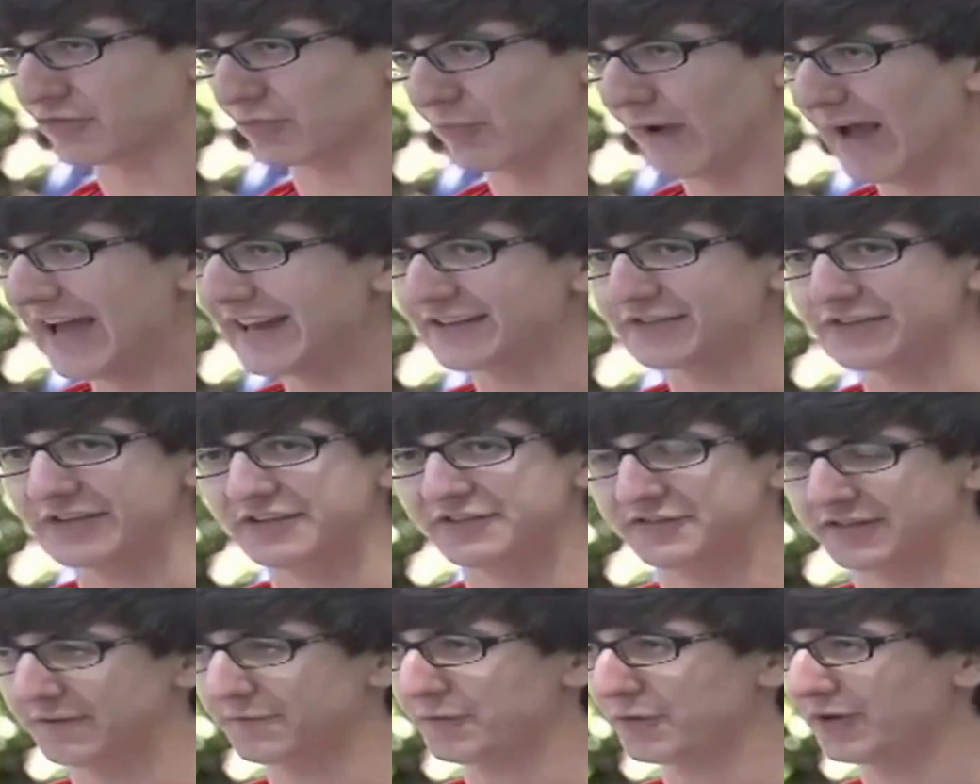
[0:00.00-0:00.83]
radically
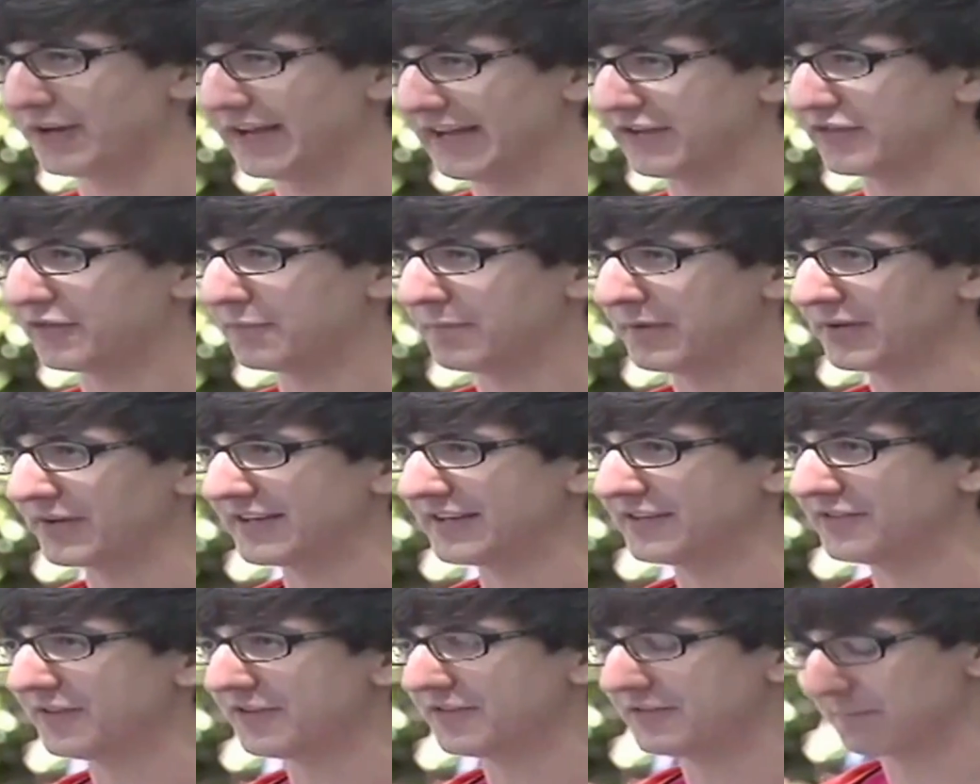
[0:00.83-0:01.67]
different
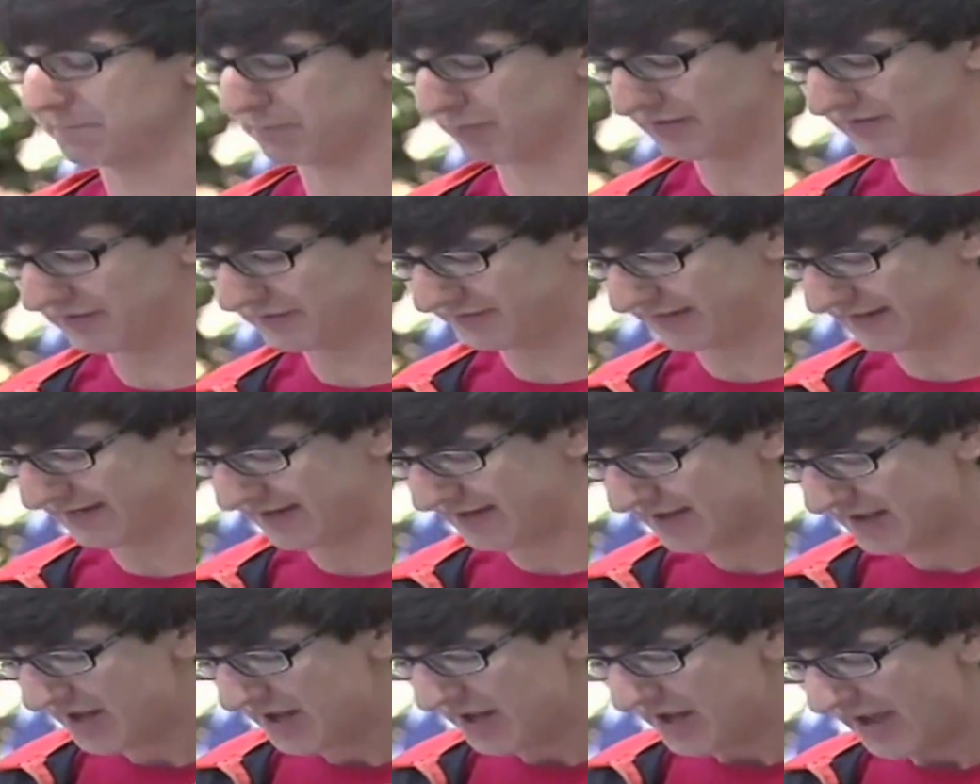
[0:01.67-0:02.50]
experiences at Princeton,
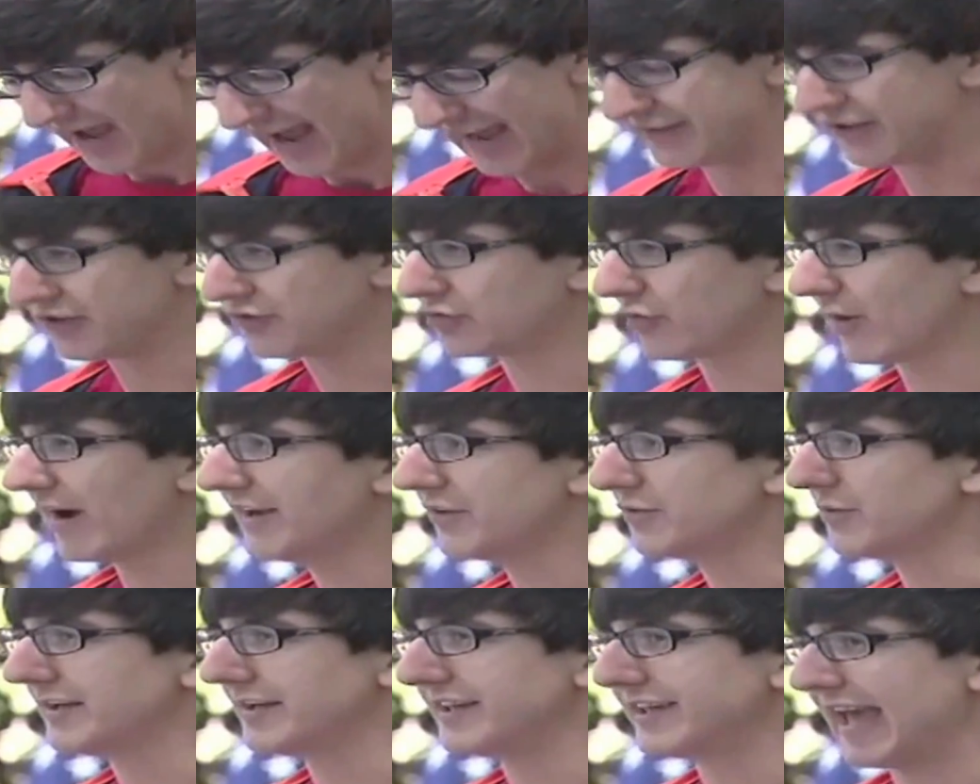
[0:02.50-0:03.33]
and to try to
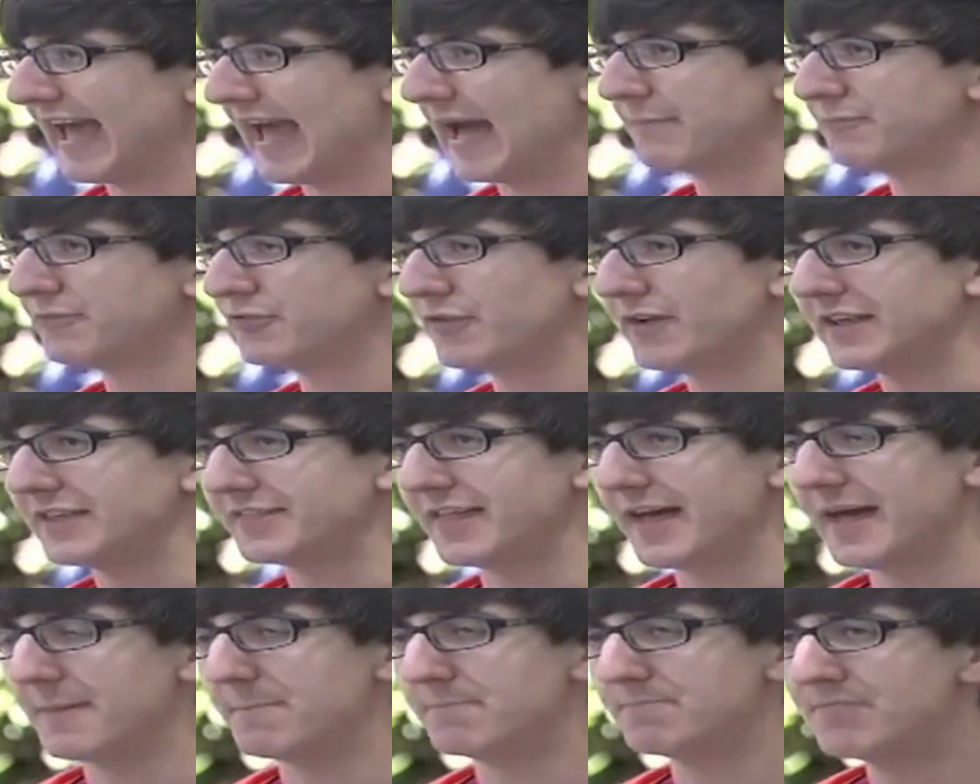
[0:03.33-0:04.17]
encapsulate
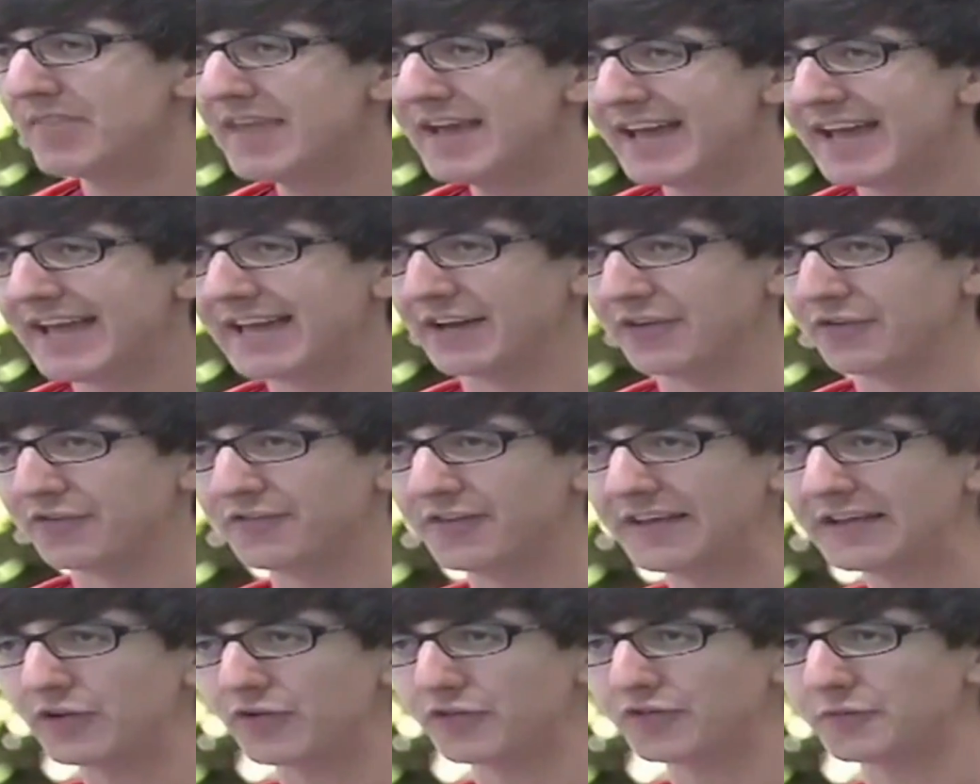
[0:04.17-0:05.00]
them in a
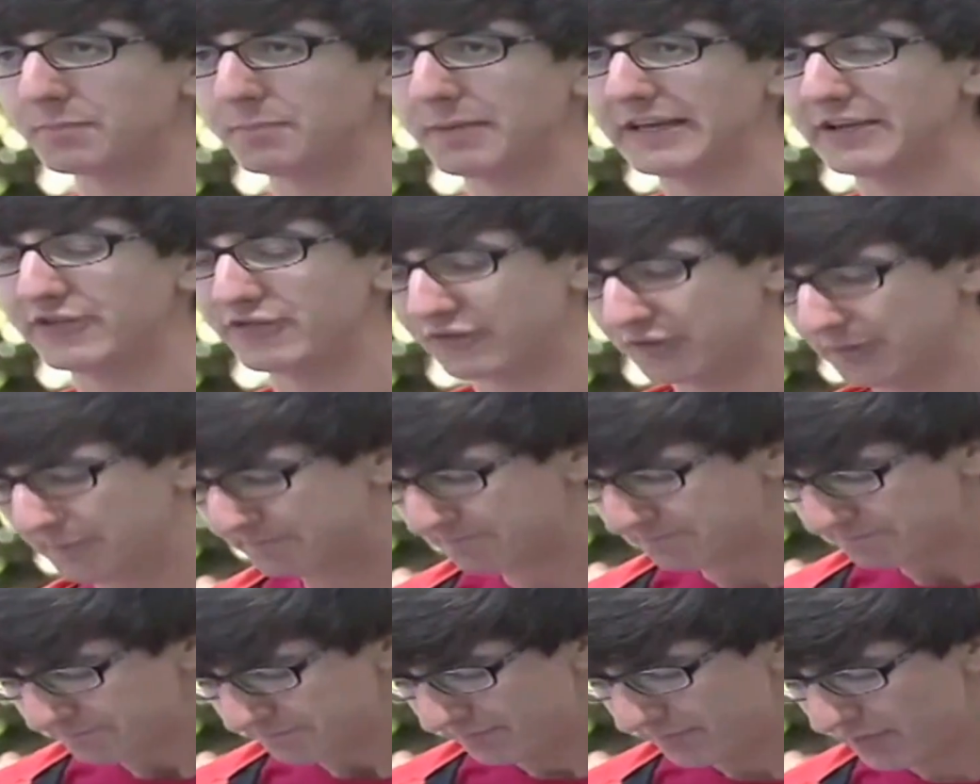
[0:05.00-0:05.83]
single speech
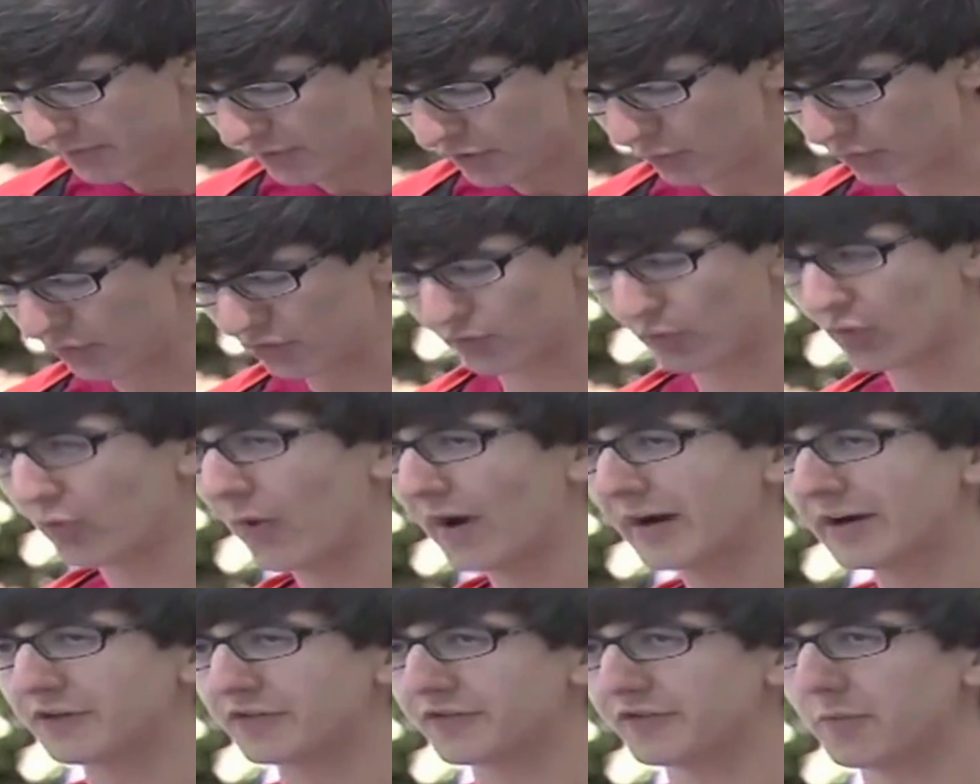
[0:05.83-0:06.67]
would
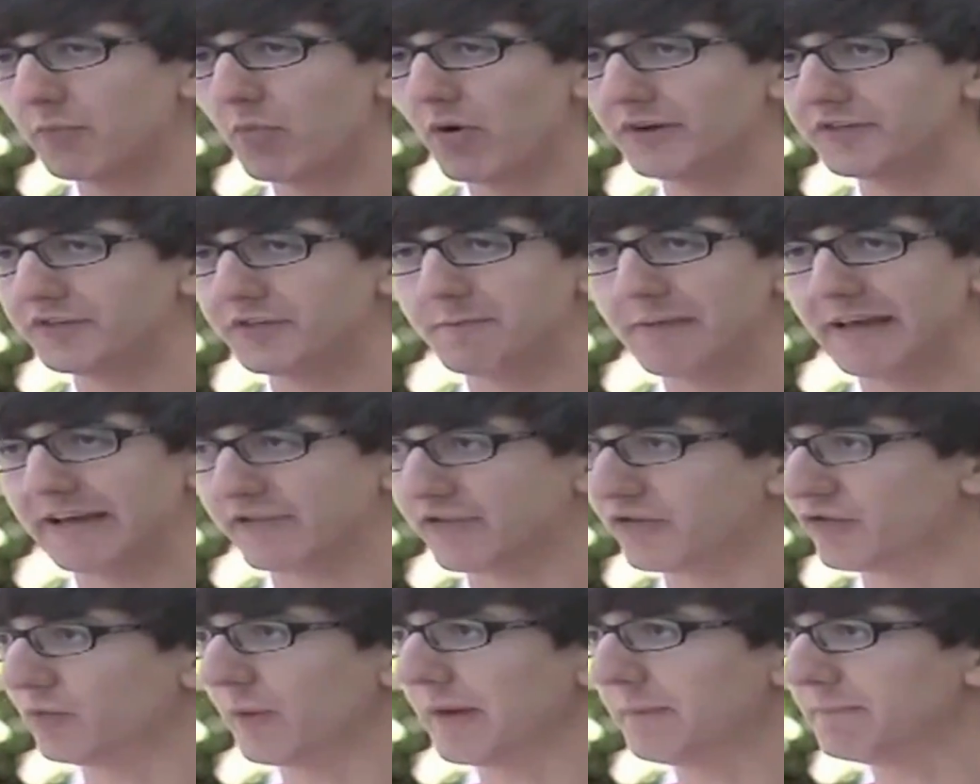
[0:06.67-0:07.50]
require someone to make
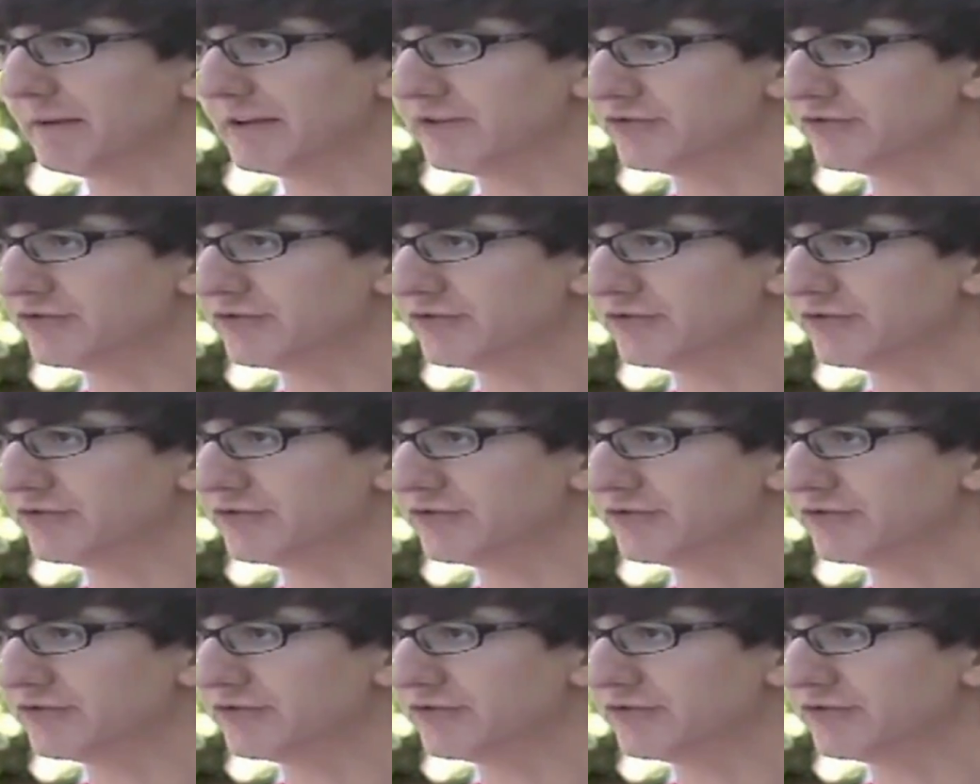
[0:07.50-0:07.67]
sweeping